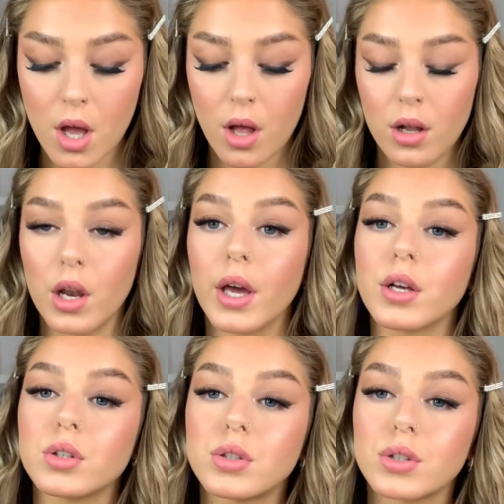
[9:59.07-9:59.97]
Like
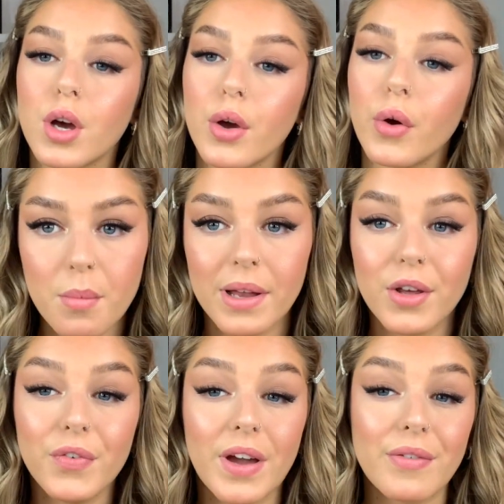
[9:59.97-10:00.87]
so. My new
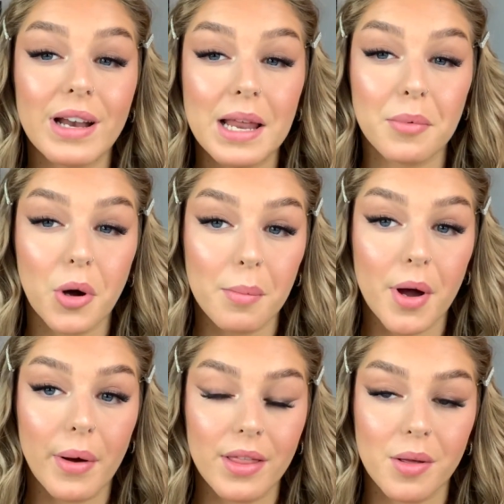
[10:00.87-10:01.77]
favourite lip combo
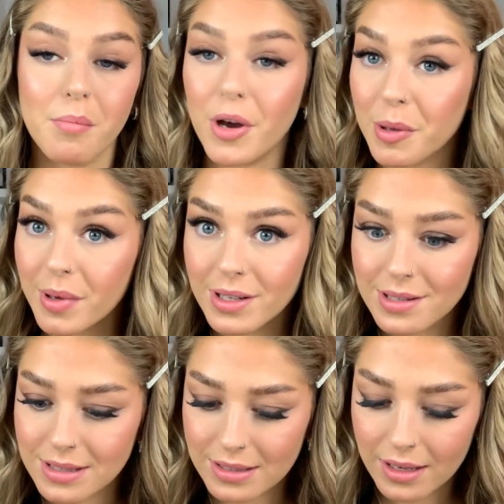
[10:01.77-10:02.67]
at the
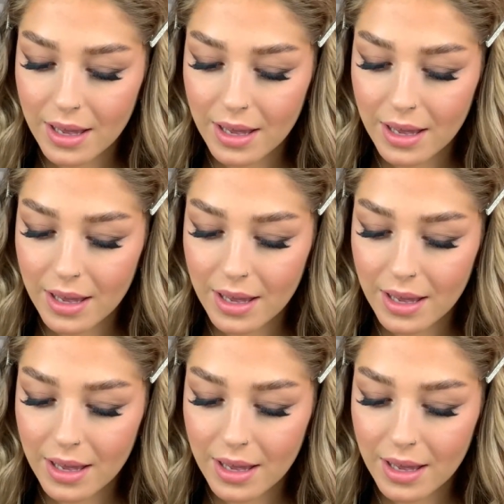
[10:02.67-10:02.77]
moment